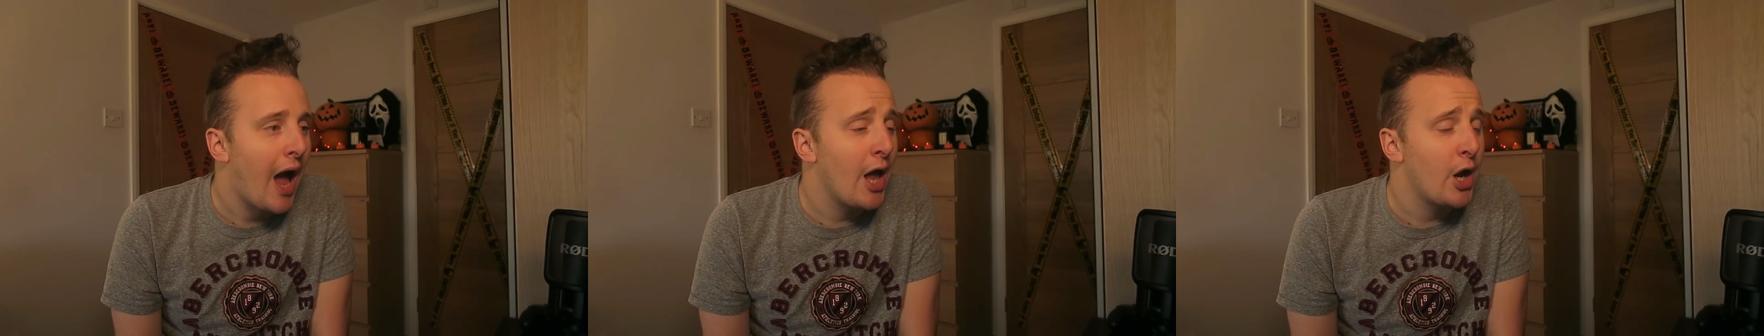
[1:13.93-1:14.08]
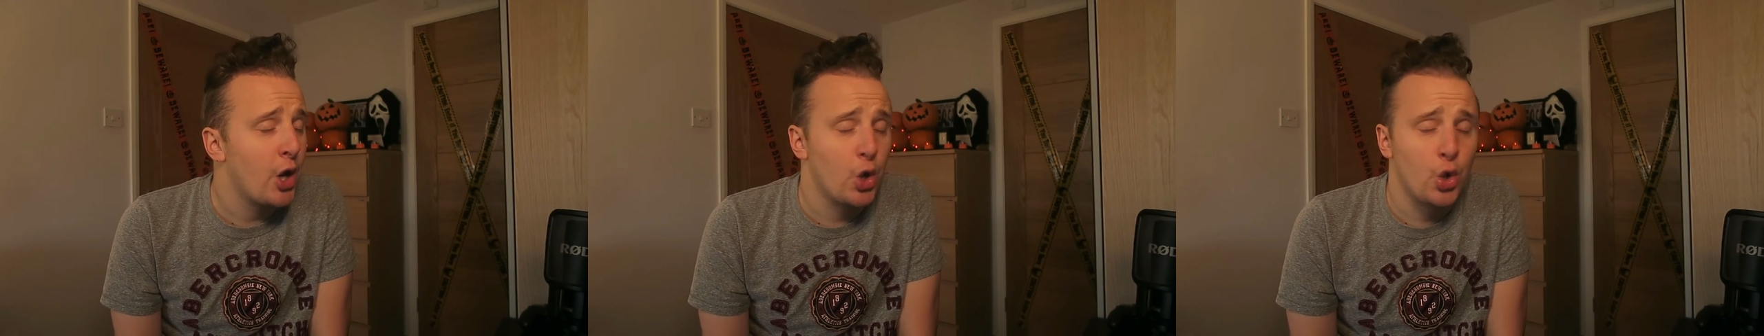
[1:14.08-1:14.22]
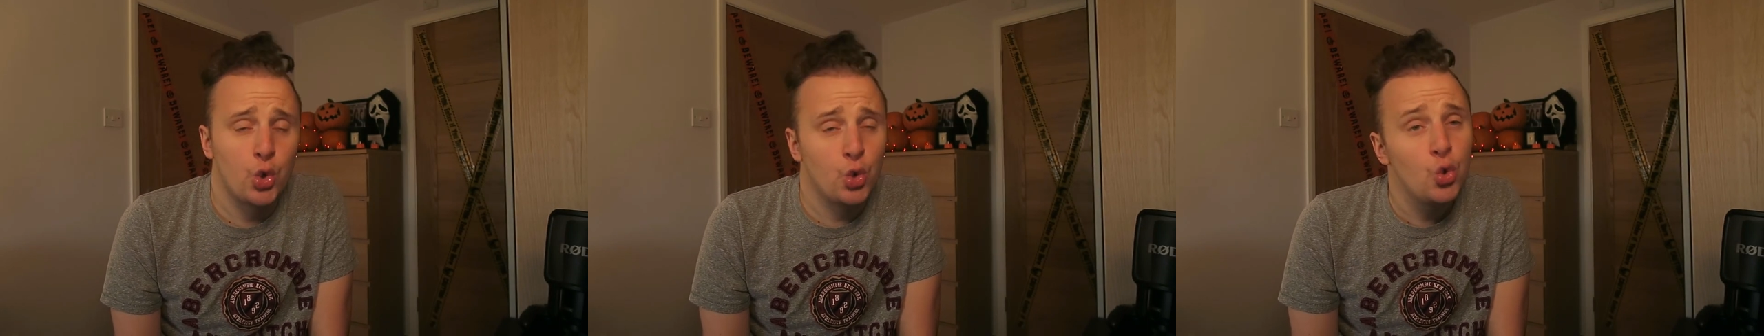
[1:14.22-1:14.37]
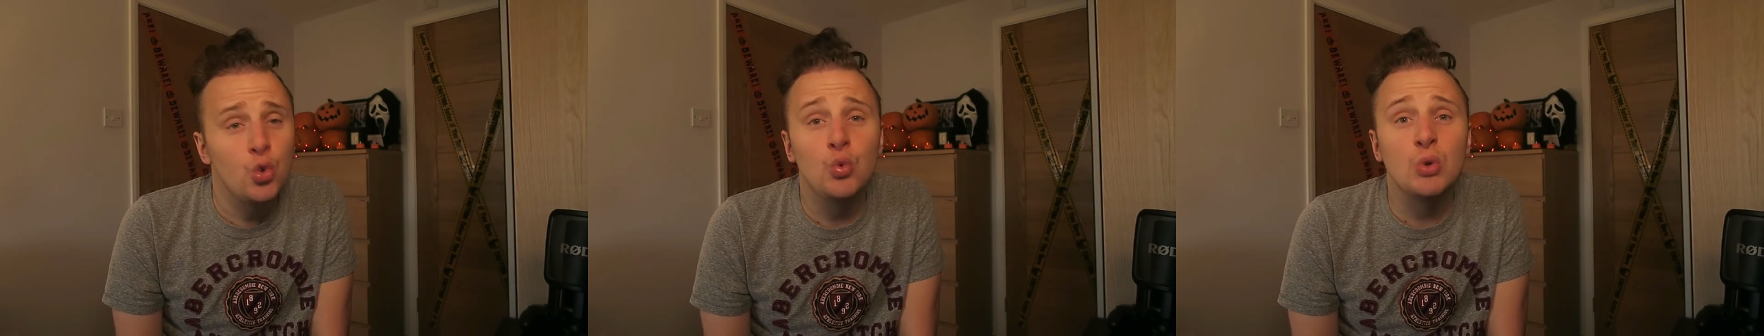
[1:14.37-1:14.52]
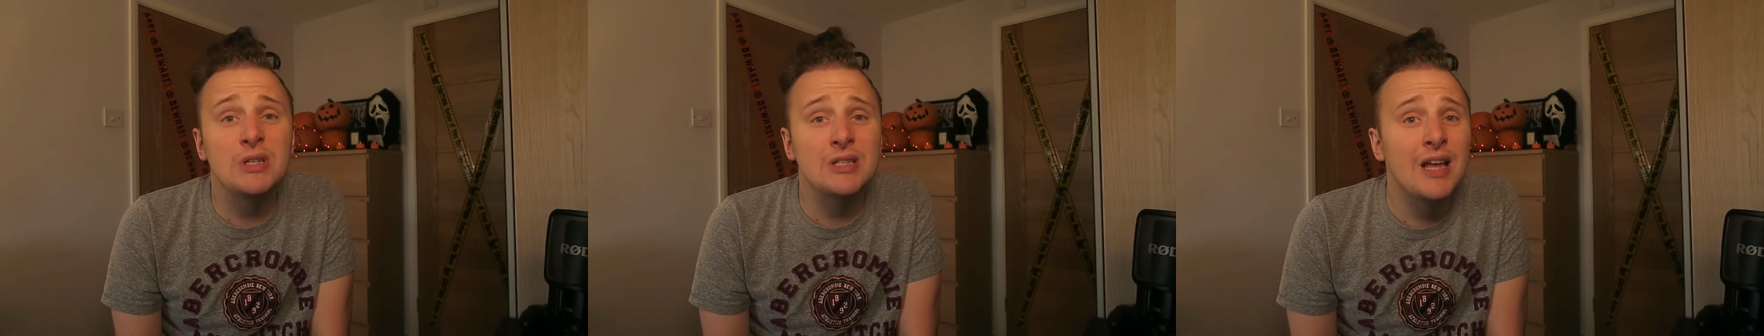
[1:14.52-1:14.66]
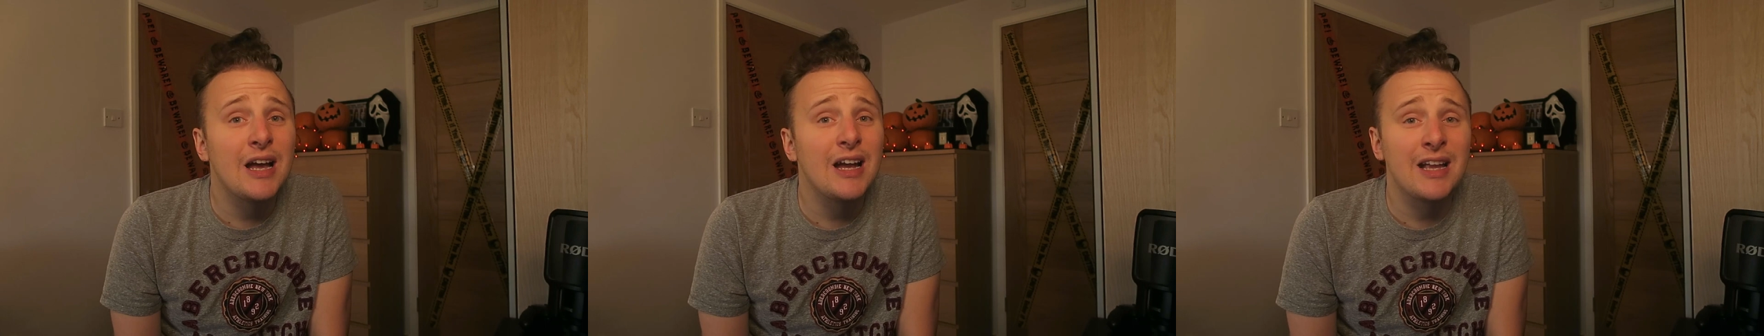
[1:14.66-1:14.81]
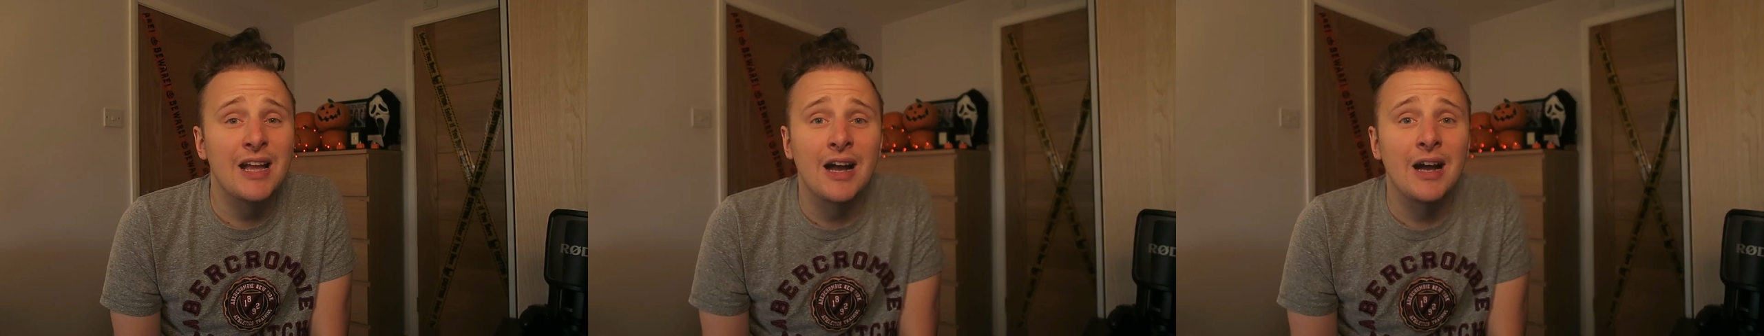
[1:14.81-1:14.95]
and who
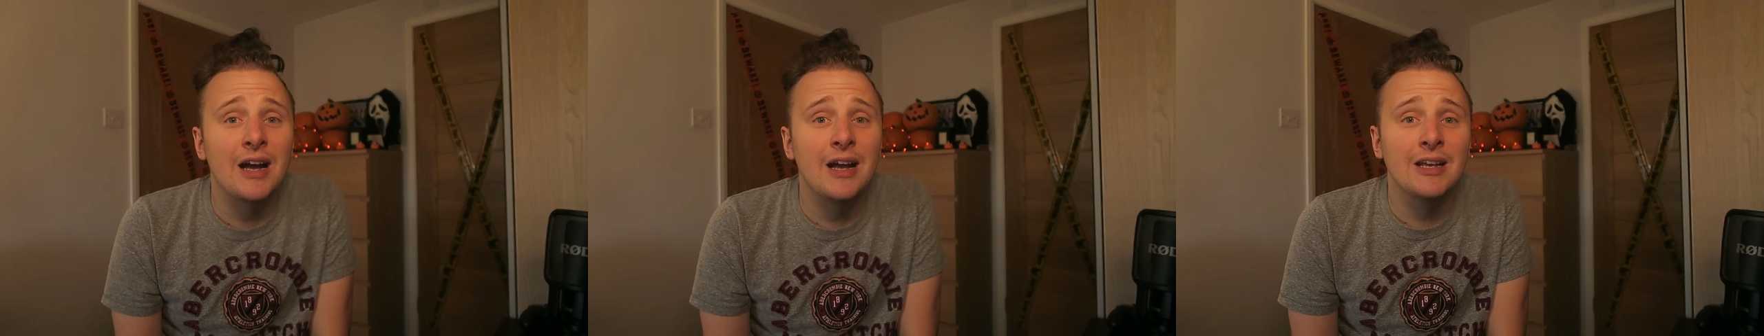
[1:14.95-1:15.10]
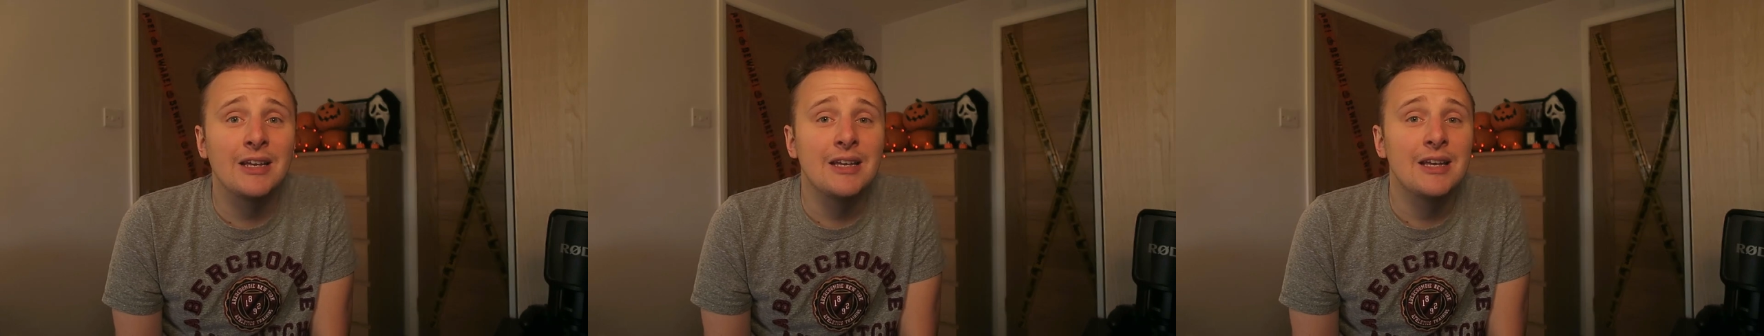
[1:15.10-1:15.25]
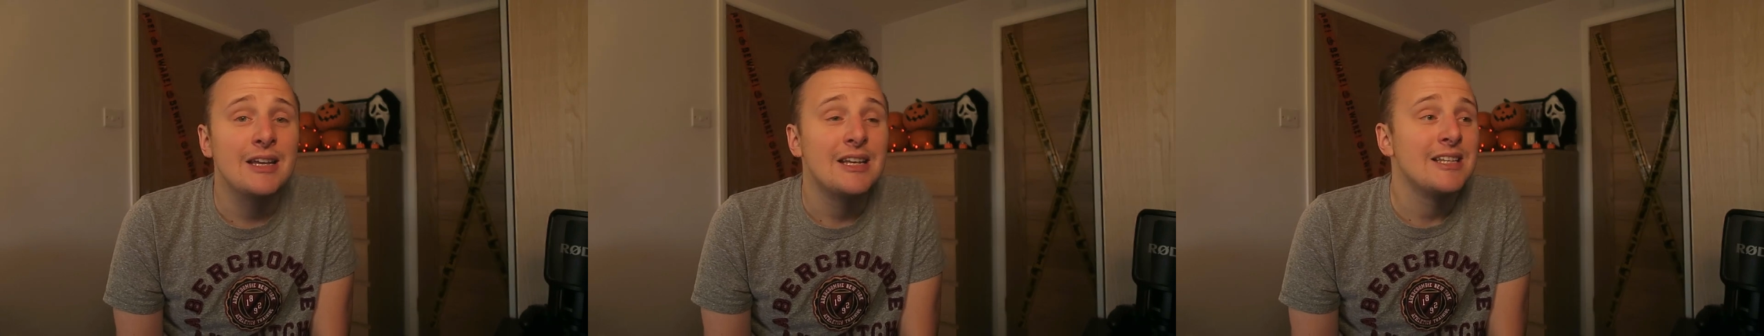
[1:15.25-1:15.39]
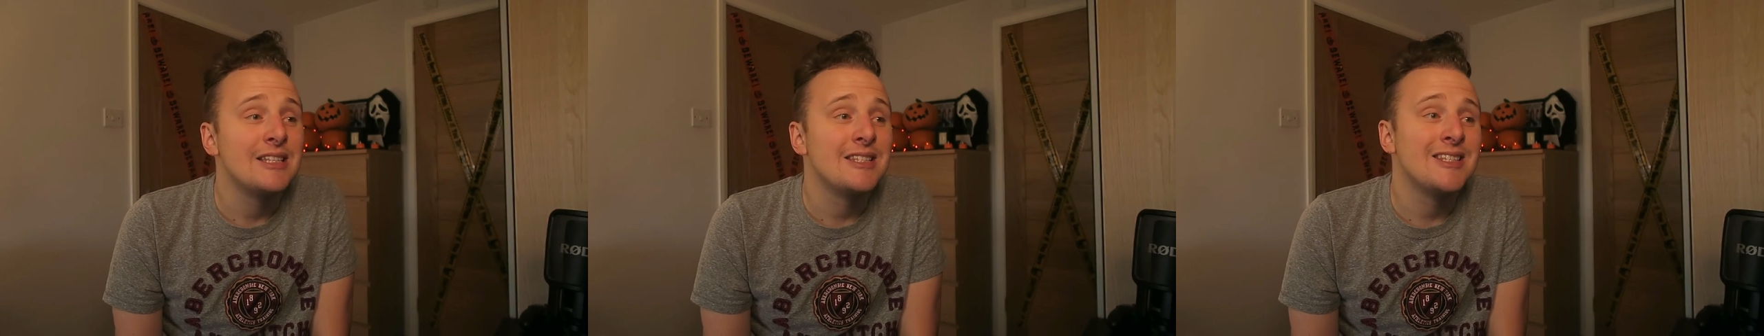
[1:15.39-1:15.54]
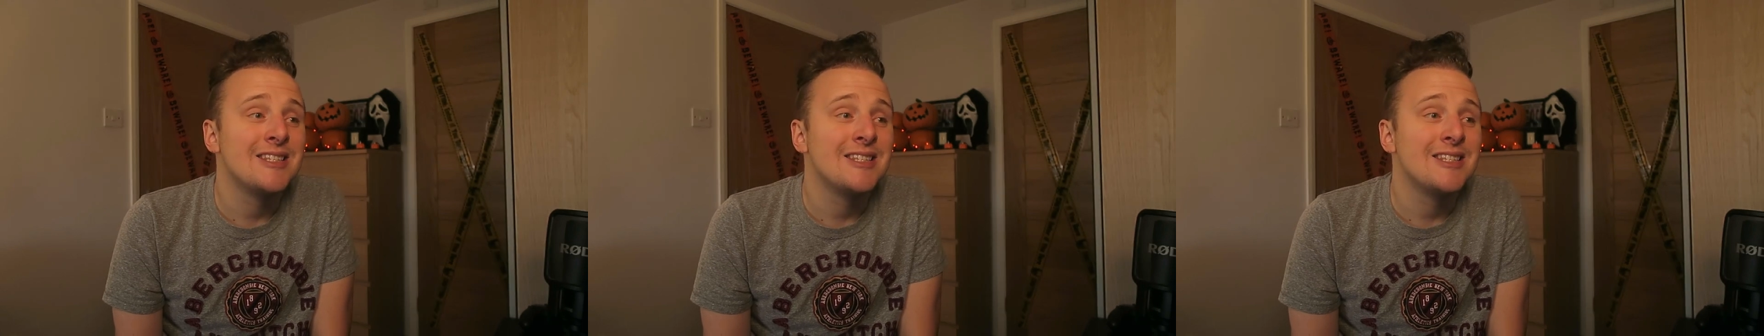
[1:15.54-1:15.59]
was that guy